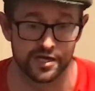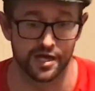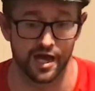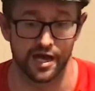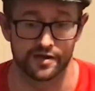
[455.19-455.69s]

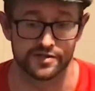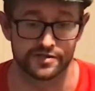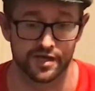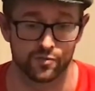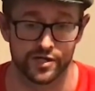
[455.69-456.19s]
And
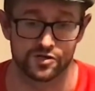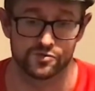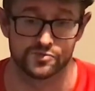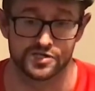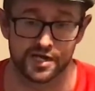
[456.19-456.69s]
then when it
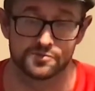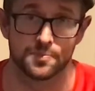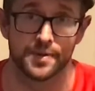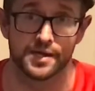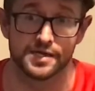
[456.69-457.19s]
comes time to
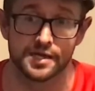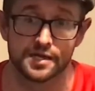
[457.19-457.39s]
pay,